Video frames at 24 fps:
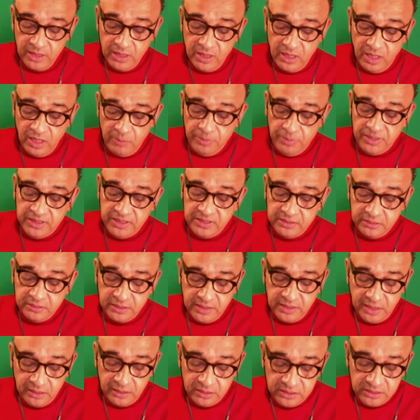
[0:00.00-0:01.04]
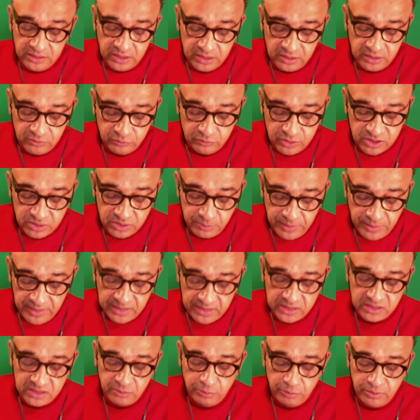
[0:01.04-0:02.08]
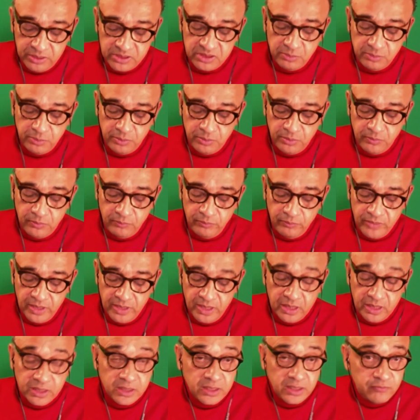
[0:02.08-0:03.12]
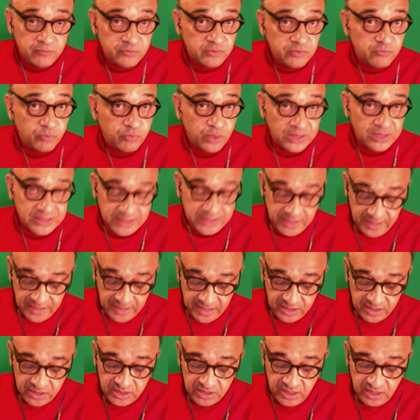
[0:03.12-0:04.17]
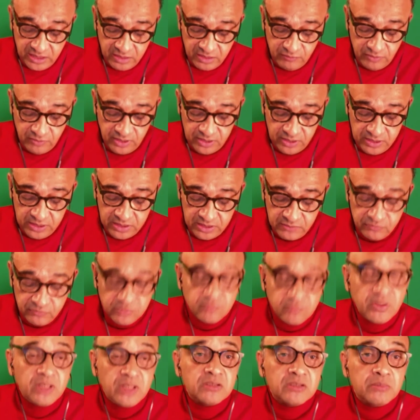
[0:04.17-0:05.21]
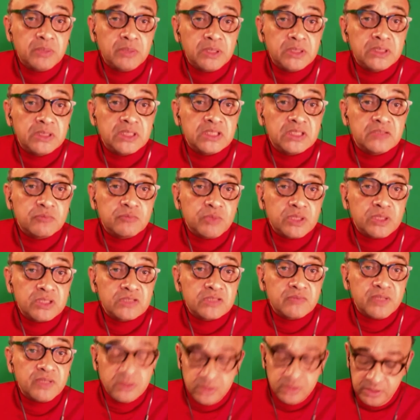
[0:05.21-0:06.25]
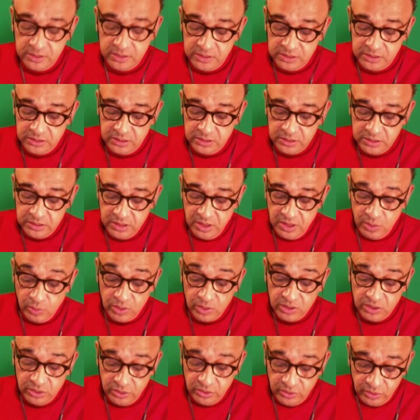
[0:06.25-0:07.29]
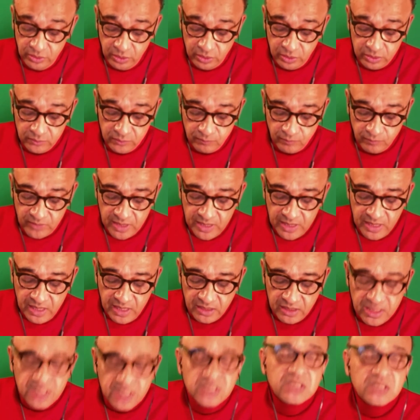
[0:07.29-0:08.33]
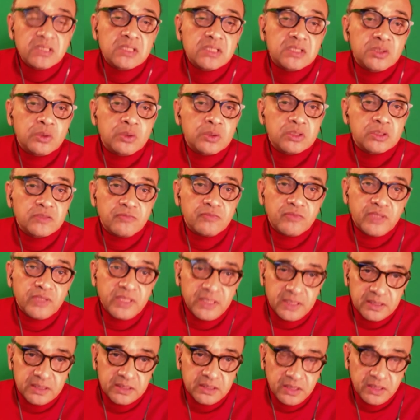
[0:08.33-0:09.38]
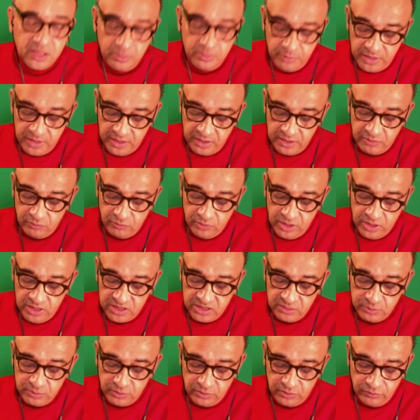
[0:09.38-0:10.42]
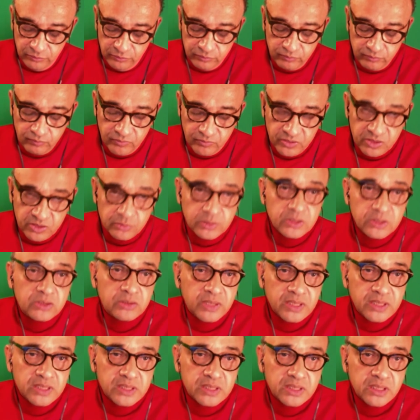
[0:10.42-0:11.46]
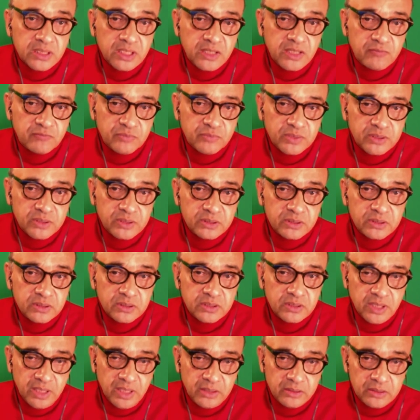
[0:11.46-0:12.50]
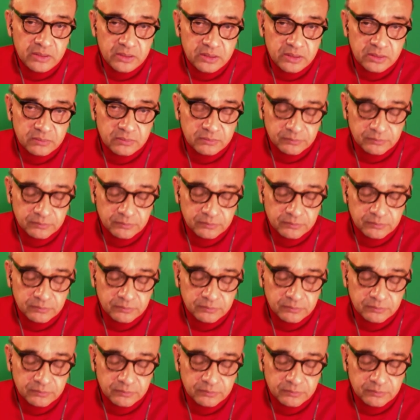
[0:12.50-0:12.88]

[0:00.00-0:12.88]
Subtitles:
a political culture that respects the principle that even if one can take advantage of the vulnerabilities of one's fellow citizens, one should not. These are the sorts of things that can make it reasonable to entrust the government to others.